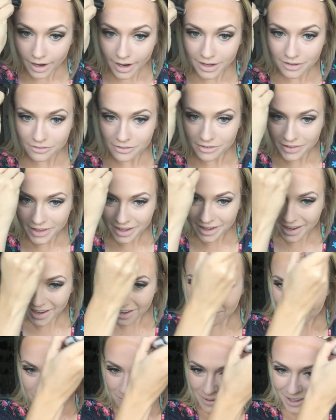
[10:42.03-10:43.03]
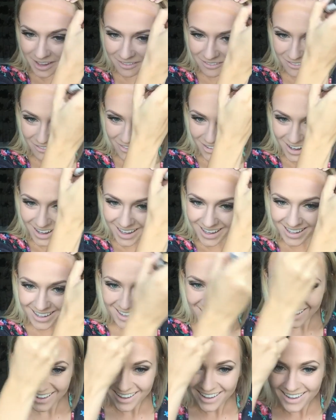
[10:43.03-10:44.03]
I feel like I have a big
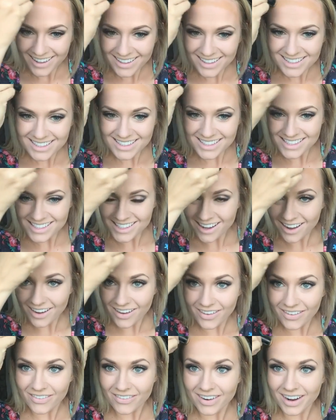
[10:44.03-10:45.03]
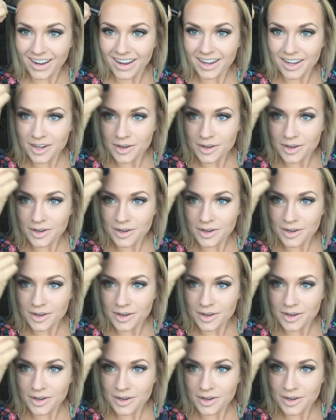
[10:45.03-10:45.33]
forehead, so